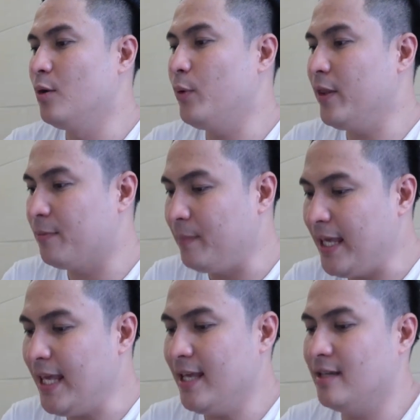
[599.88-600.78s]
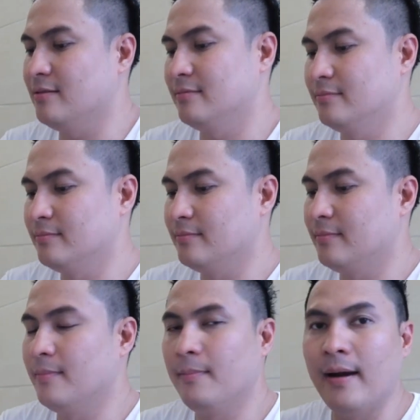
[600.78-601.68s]
with me
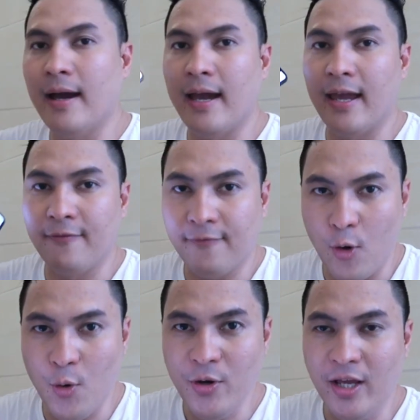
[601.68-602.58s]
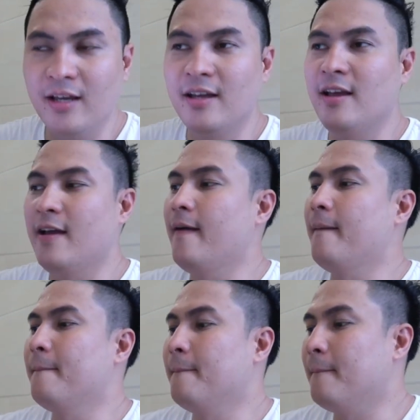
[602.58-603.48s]
my phone,
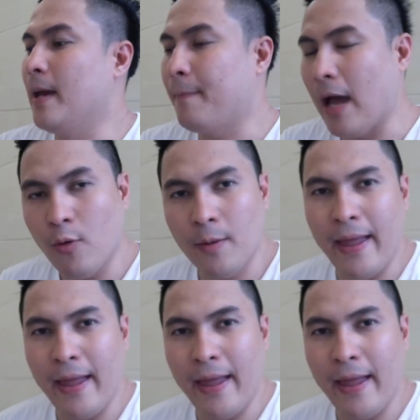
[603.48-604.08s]
my power